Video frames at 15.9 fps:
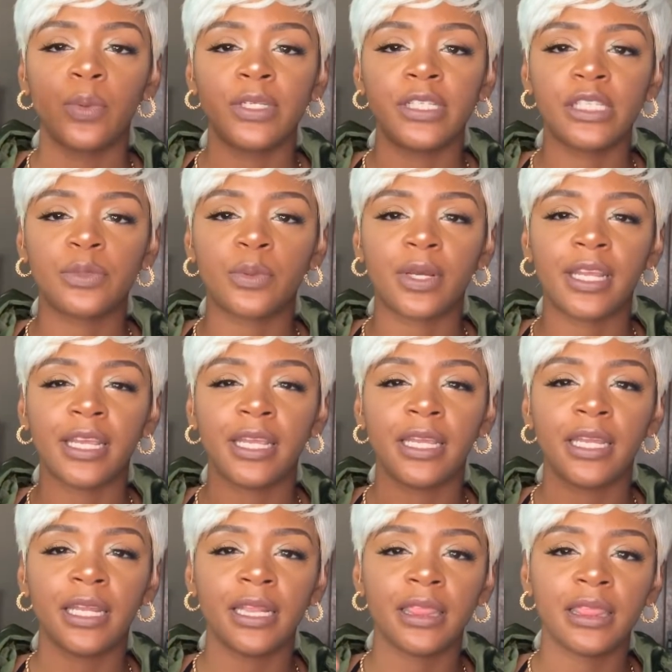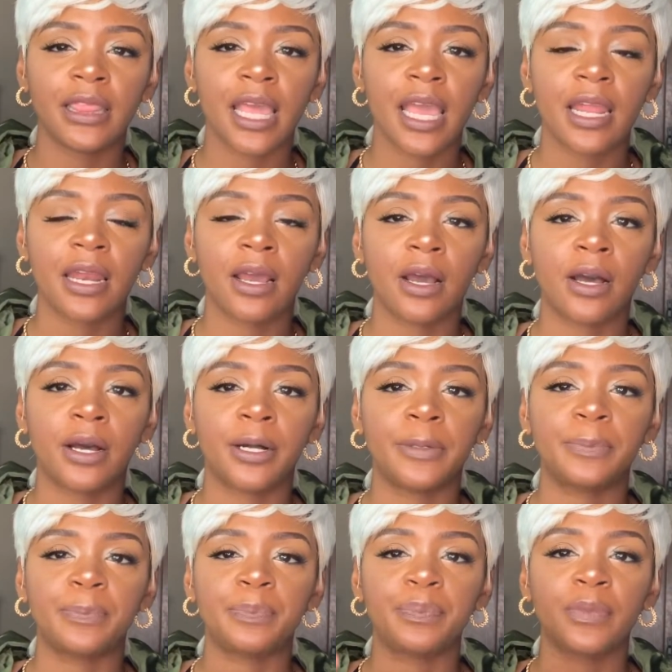We just want to hit that
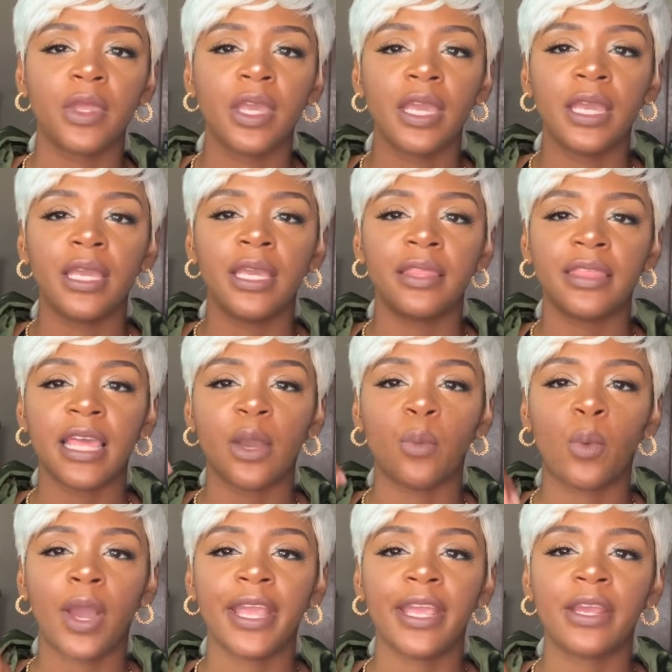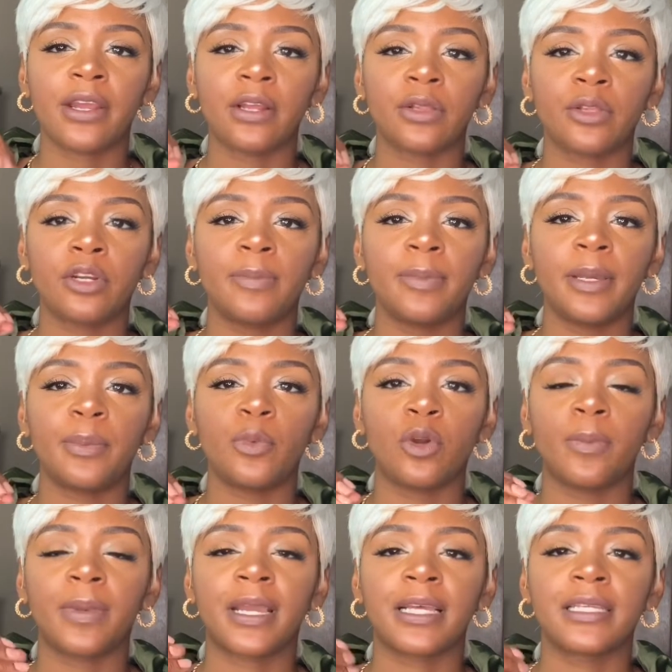white hair a little bit
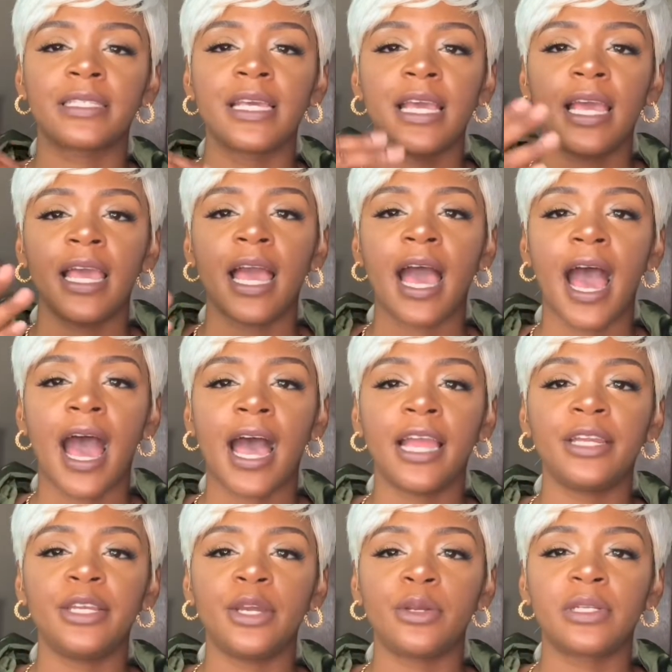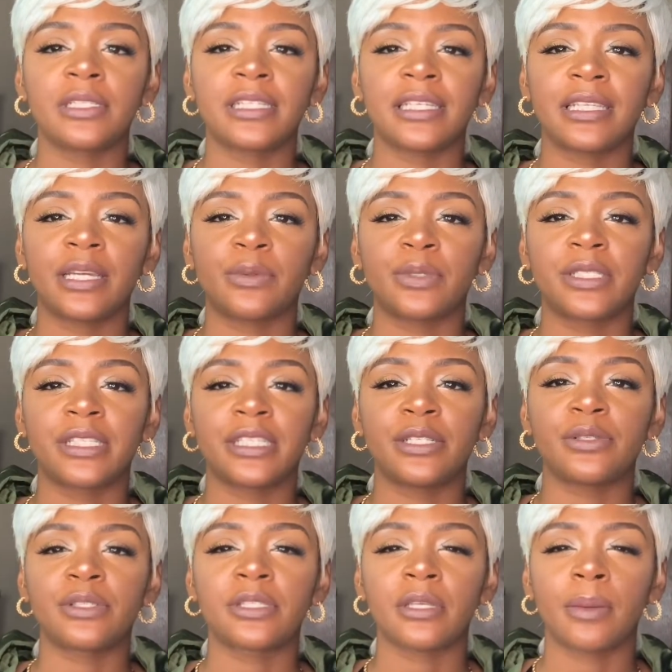more, because I noticed that there was
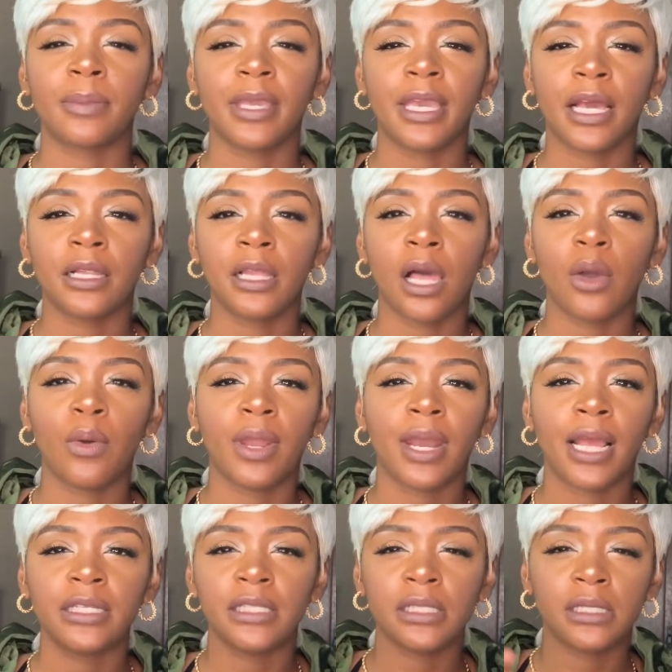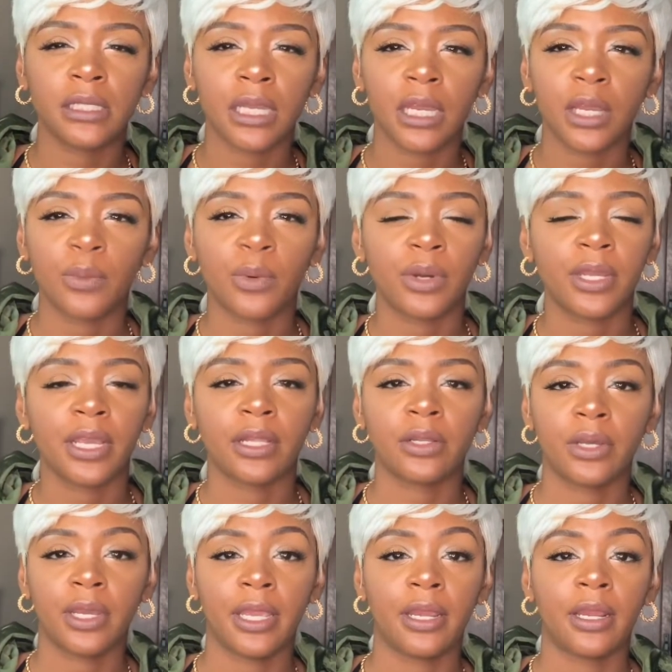still some yellow, and I just didn't want
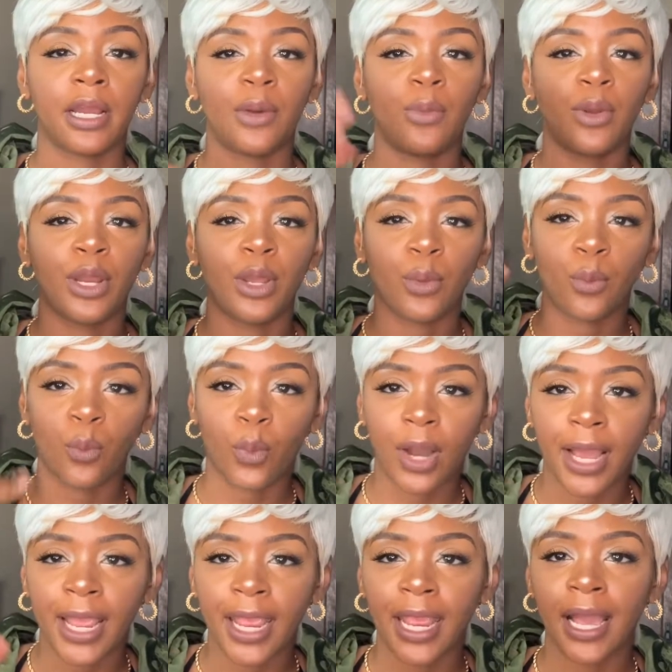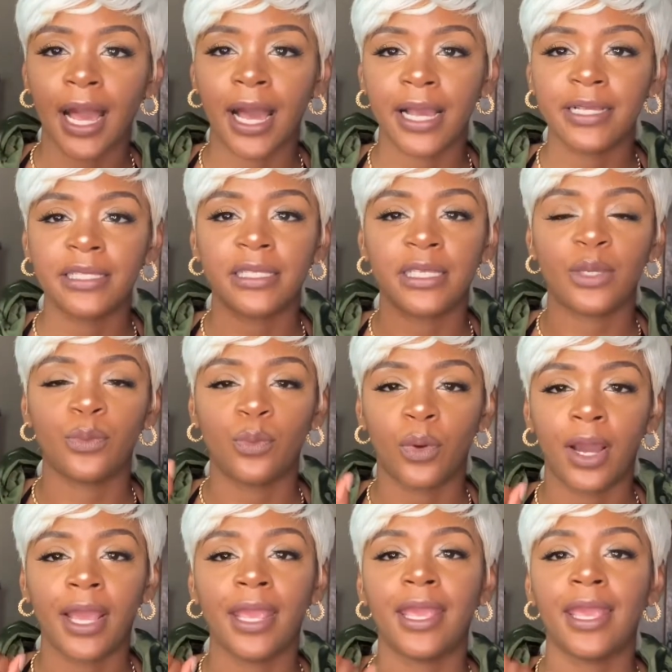yellow hair. I wanted white, icy
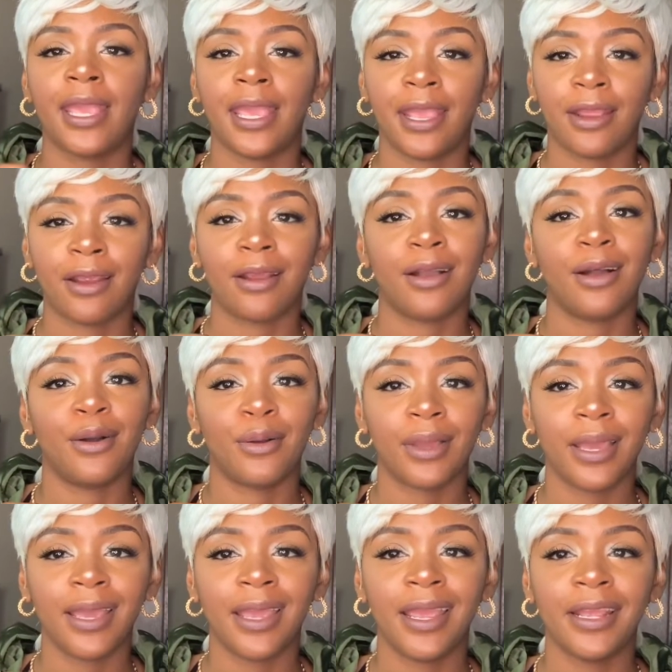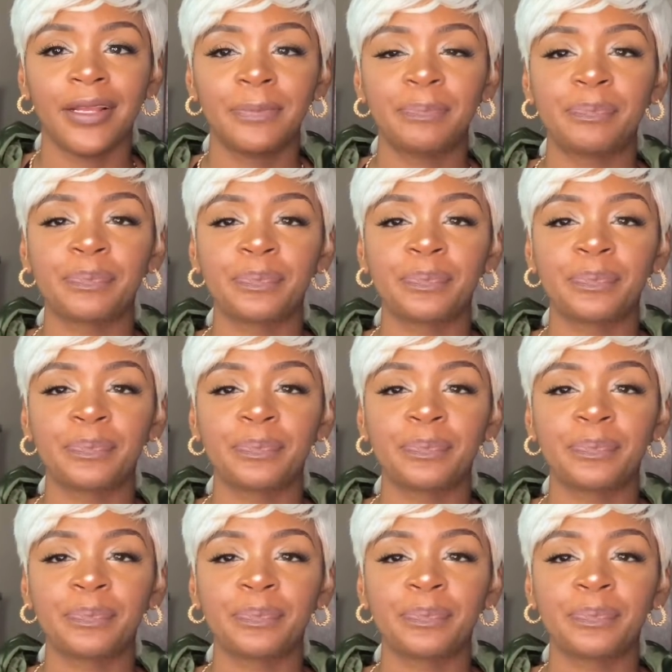white hair, okay?